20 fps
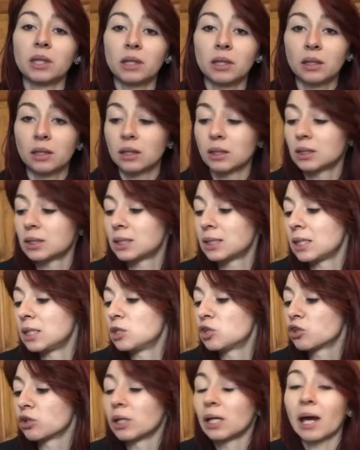The Tea
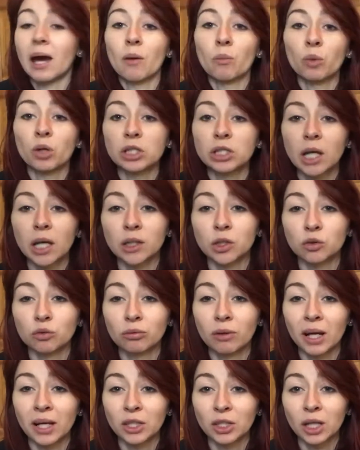Tree and Witch Hazel
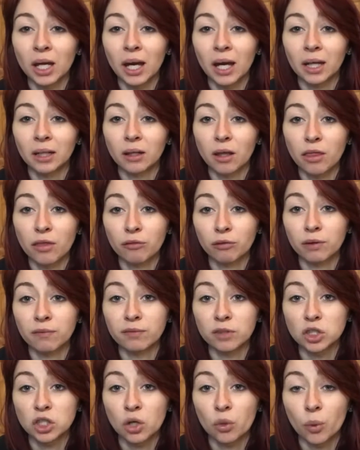range had a 3
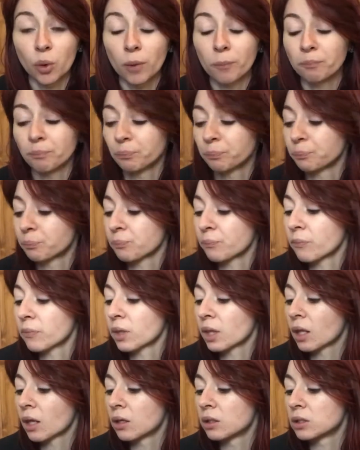for 2 on,
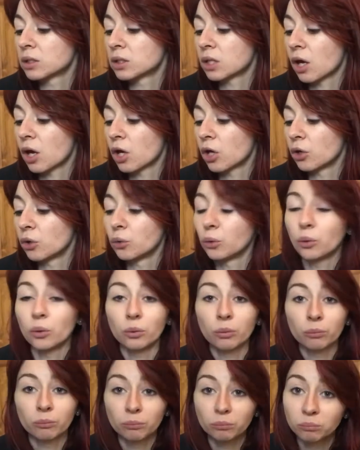so
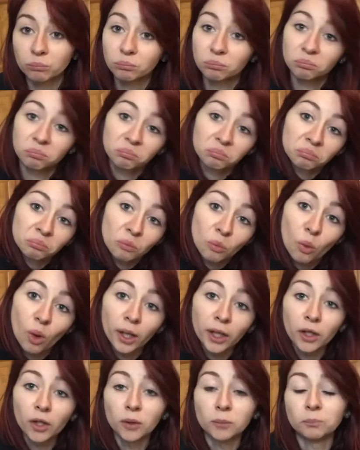
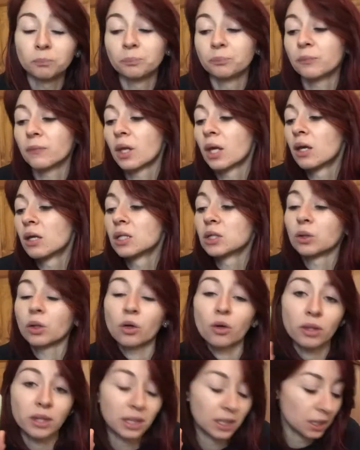why not? So I
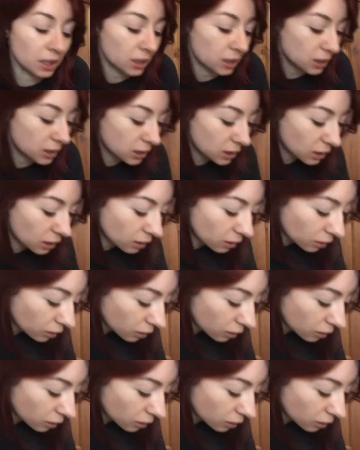got these.